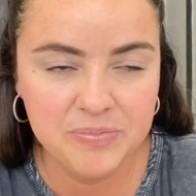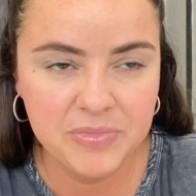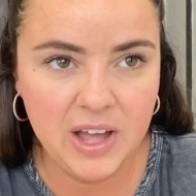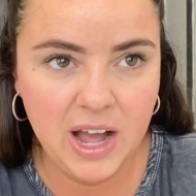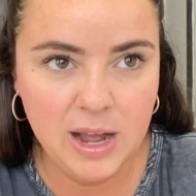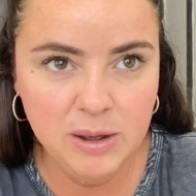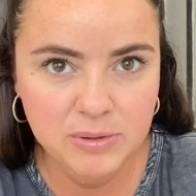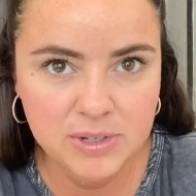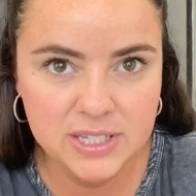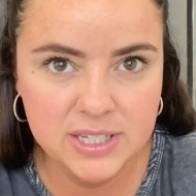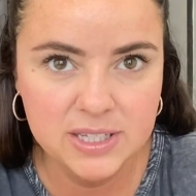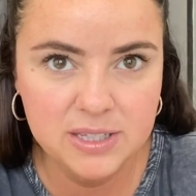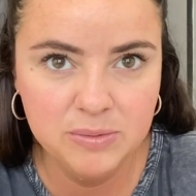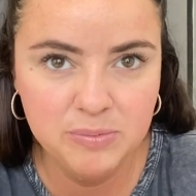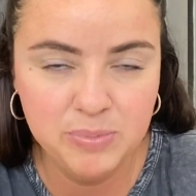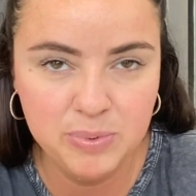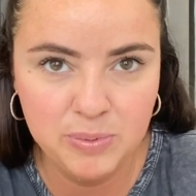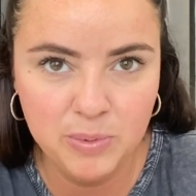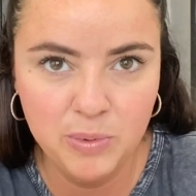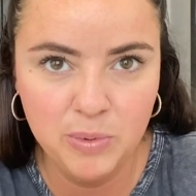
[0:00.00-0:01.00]
I was the
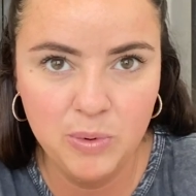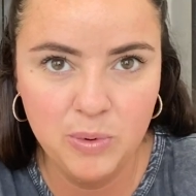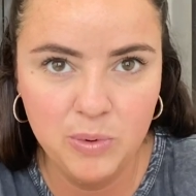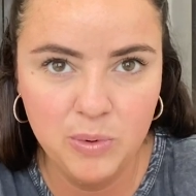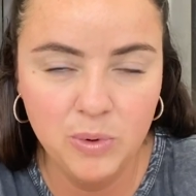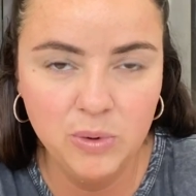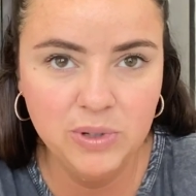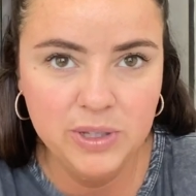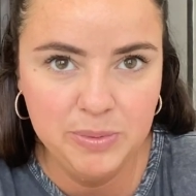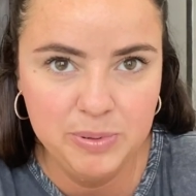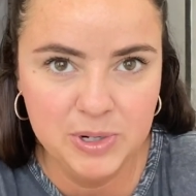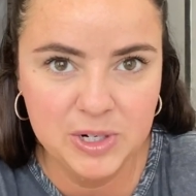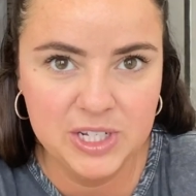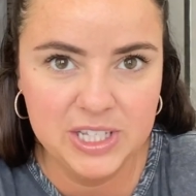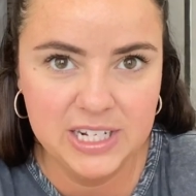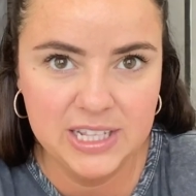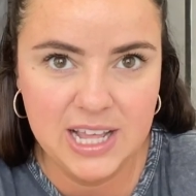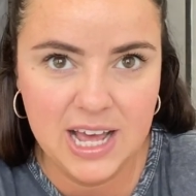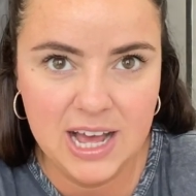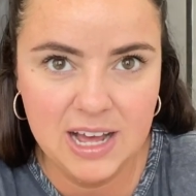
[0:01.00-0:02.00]
only
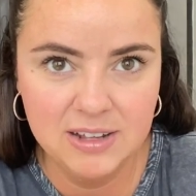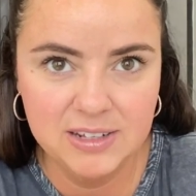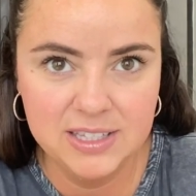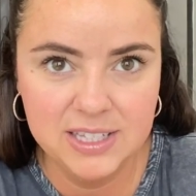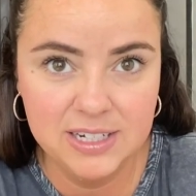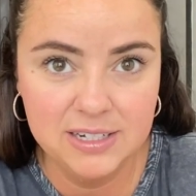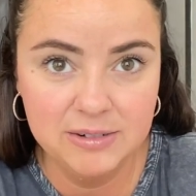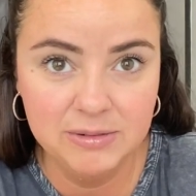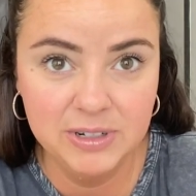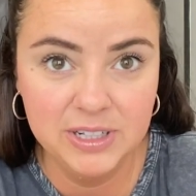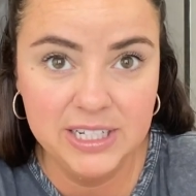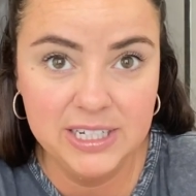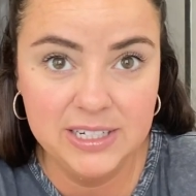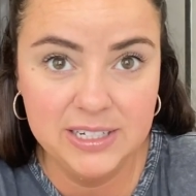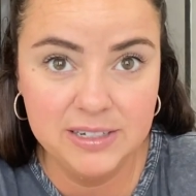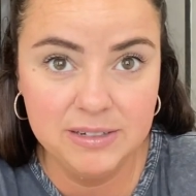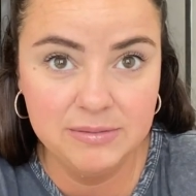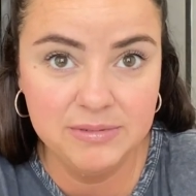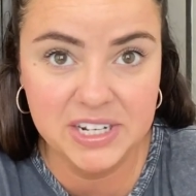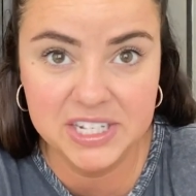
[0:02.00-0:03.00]
person in the house that really
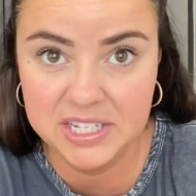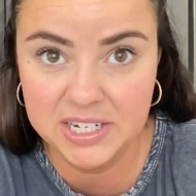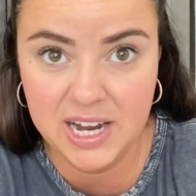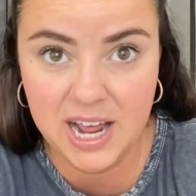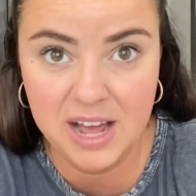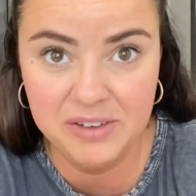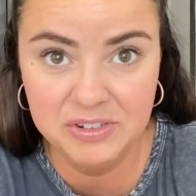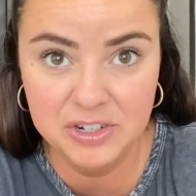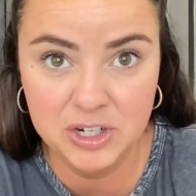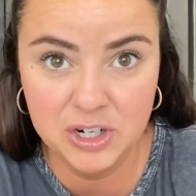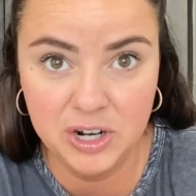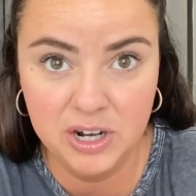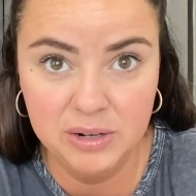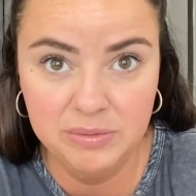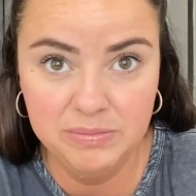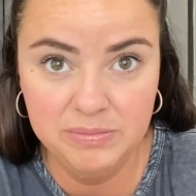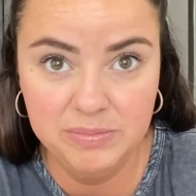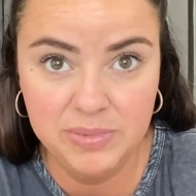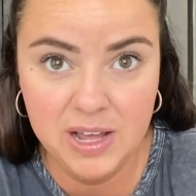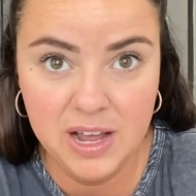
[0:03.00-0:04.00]
doesn't have a
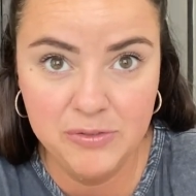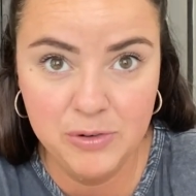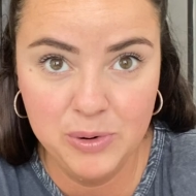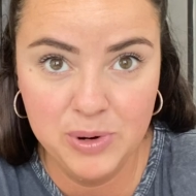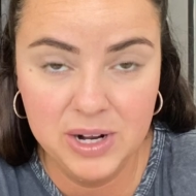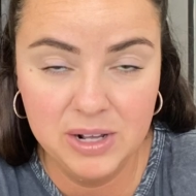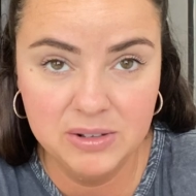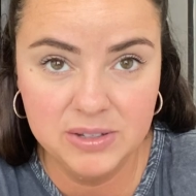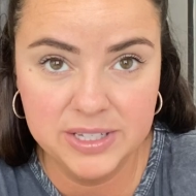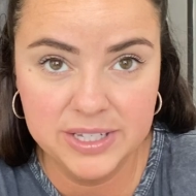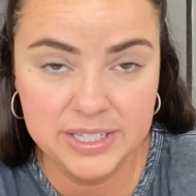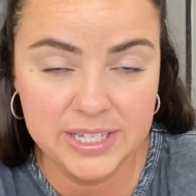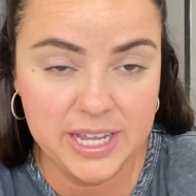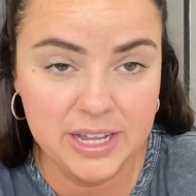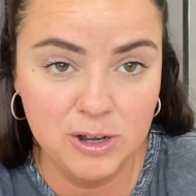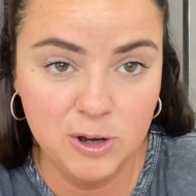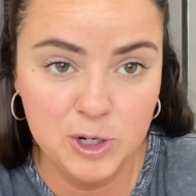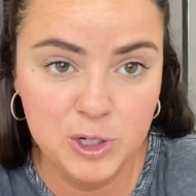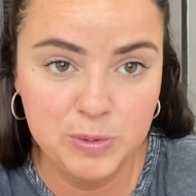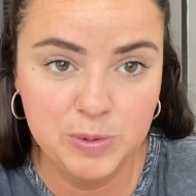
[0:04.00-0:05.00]
job. Everyone else is
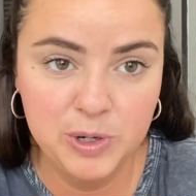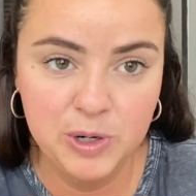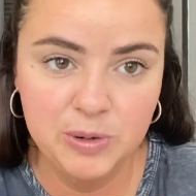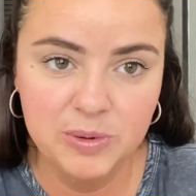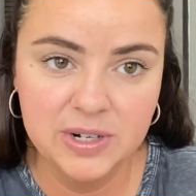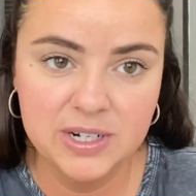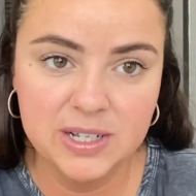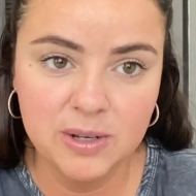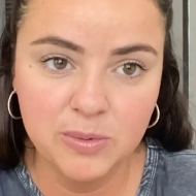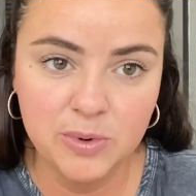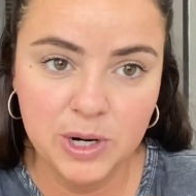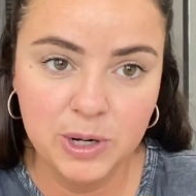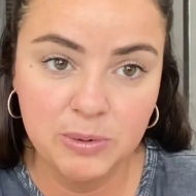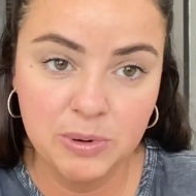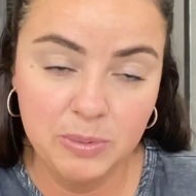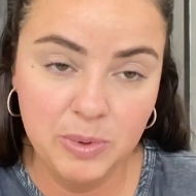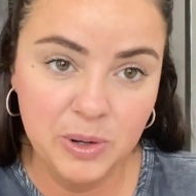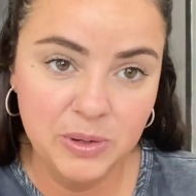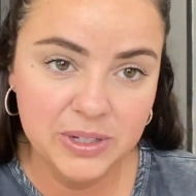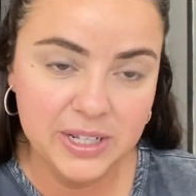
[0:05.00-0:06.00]
like entrepreneurs that work
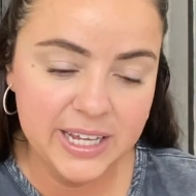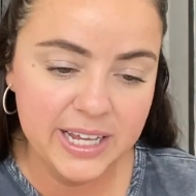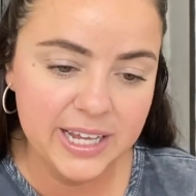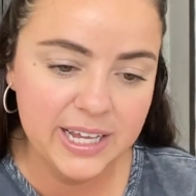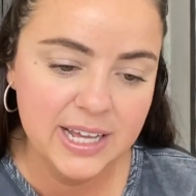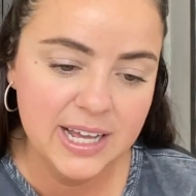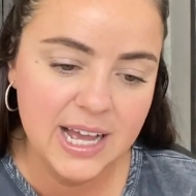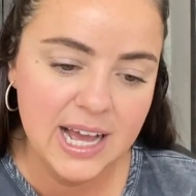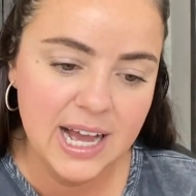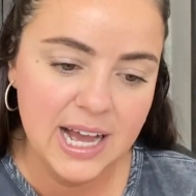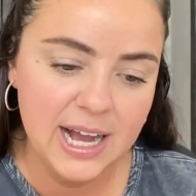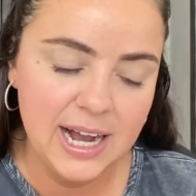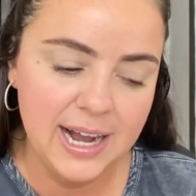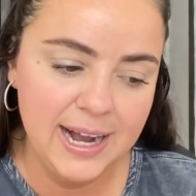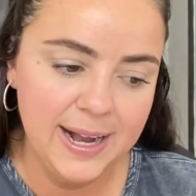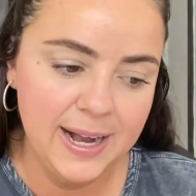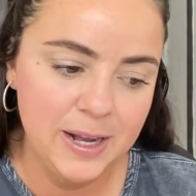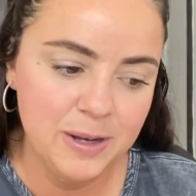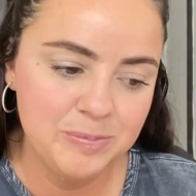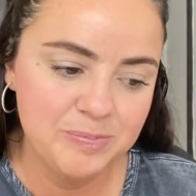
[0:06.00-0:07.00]
remotely.
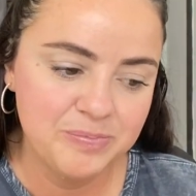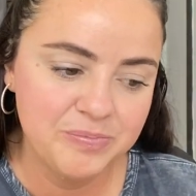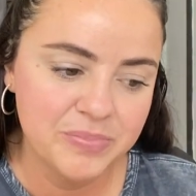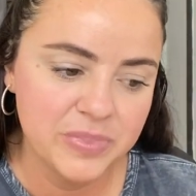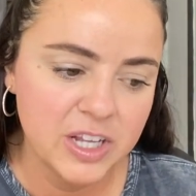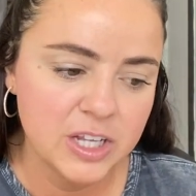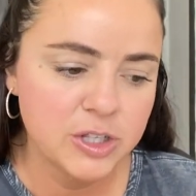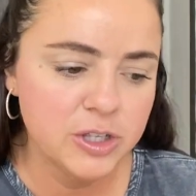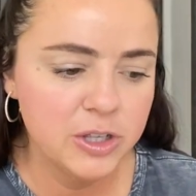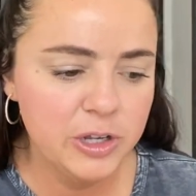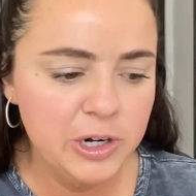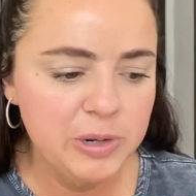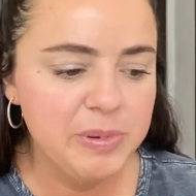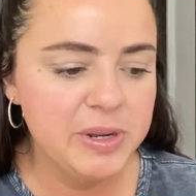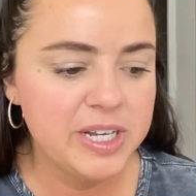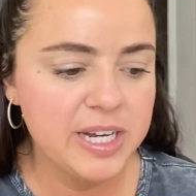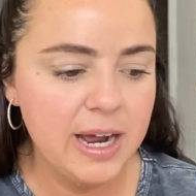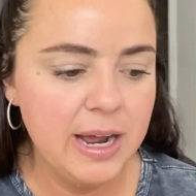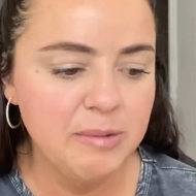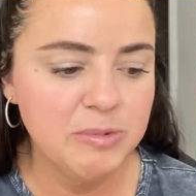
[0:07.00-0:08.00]
So there would
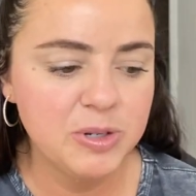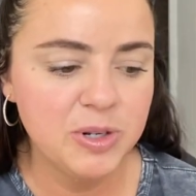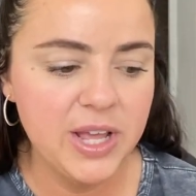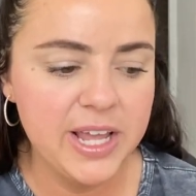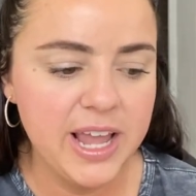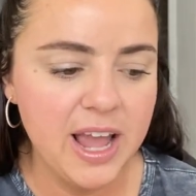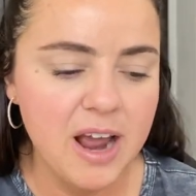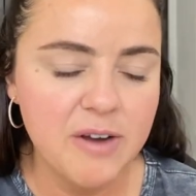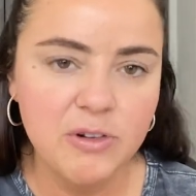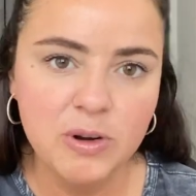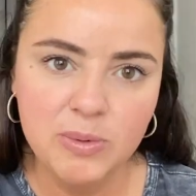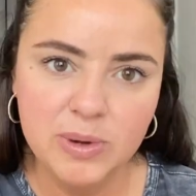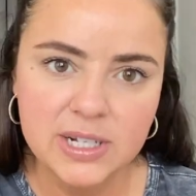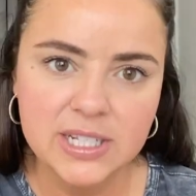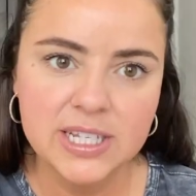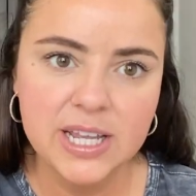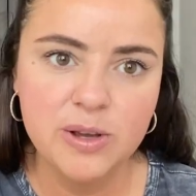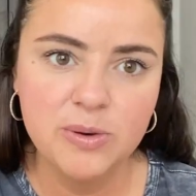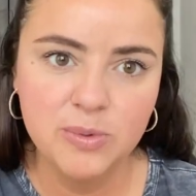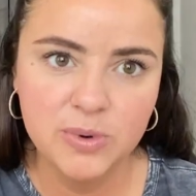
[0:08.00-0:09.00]
be times where like
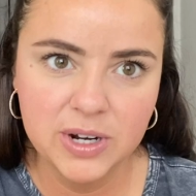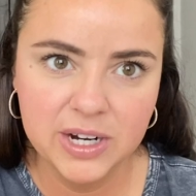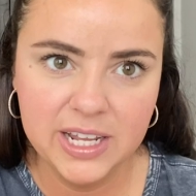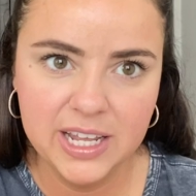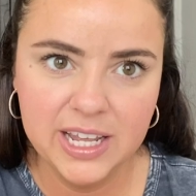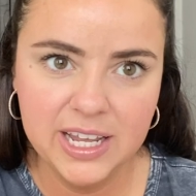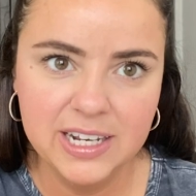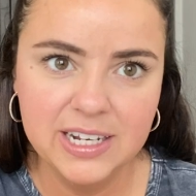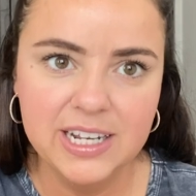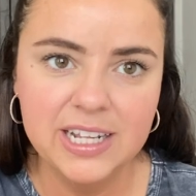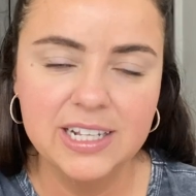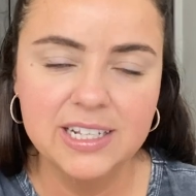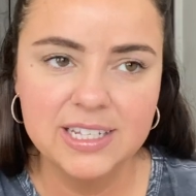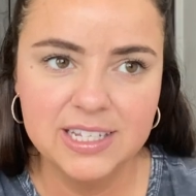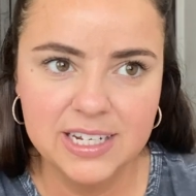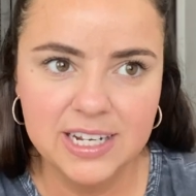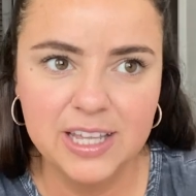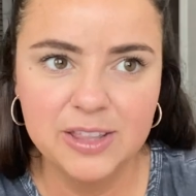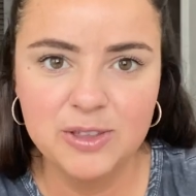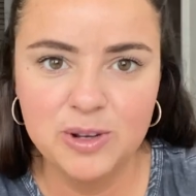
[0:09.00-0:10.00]
everyone's like working,
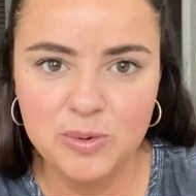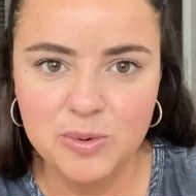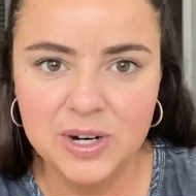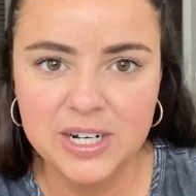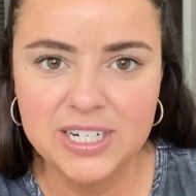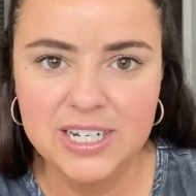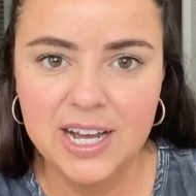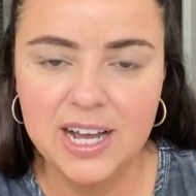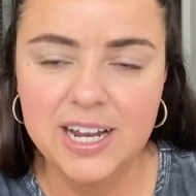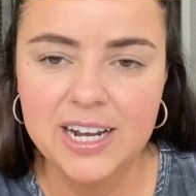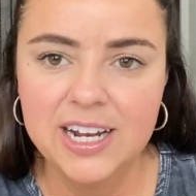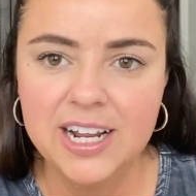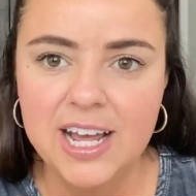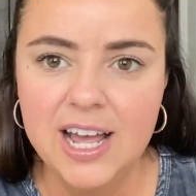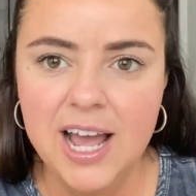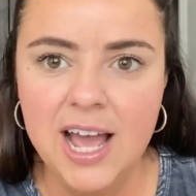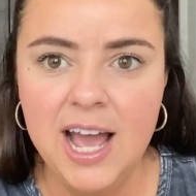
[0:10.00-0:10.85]
needs to get their work done.